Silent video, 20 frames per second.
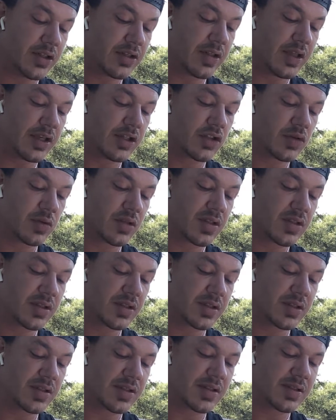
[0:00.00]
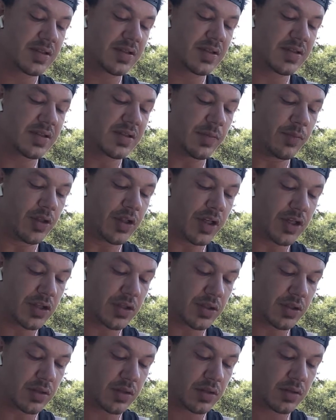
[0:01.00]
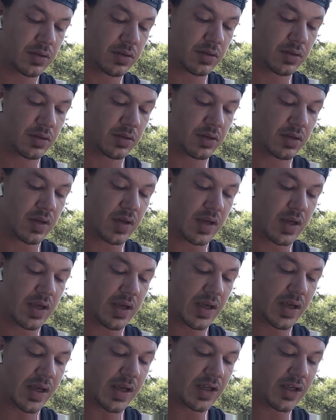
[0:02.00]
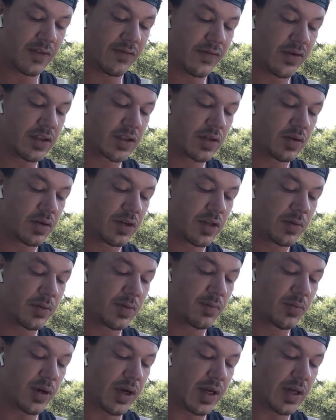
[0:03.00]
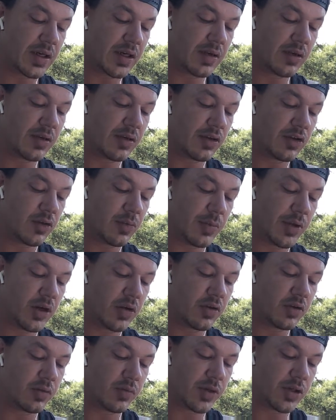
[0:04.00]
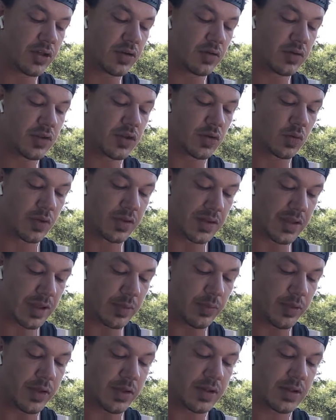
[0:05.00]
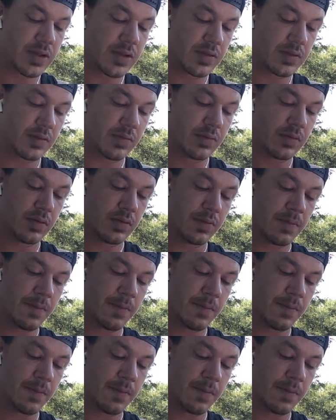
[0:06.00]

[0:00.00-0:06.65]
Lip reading: the intellectual stimulation. In your physical human brain, you mirror the original source templates.